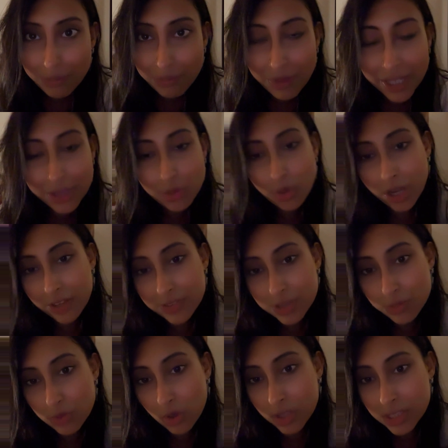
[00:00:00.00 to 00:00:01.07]
I do have
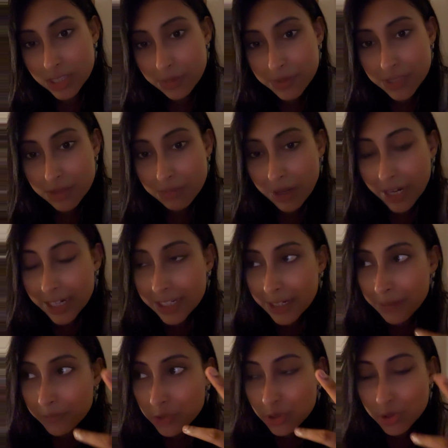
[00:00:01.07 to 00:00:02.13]
some concepts in mind.
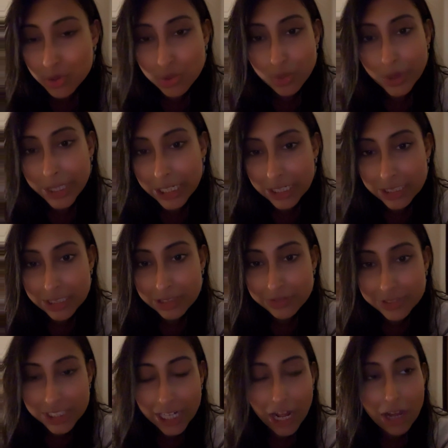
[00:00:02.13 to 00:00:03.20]
I'm just doing a
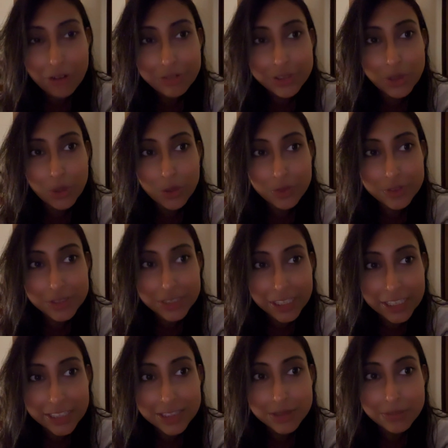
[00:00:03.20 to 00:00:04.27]
rough draft of the
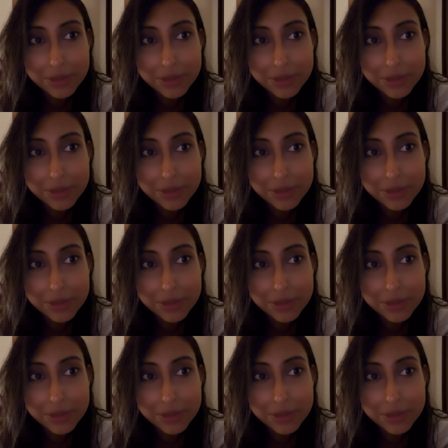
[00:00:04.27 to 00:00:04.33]
things,